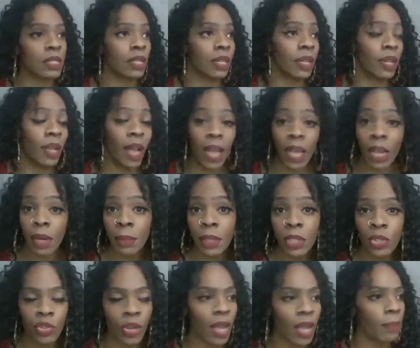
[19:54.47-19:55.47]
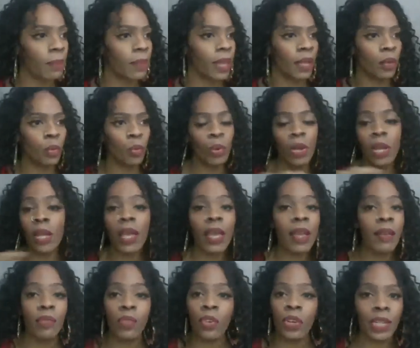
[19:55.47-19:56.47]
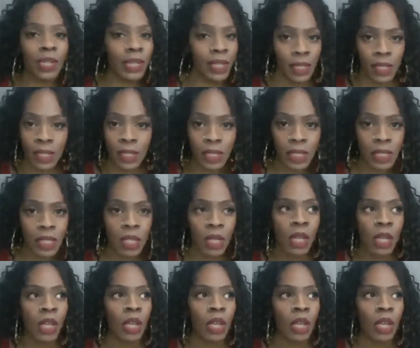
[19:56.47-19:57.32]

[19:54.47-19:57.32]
the economy dropped, like whatever it is,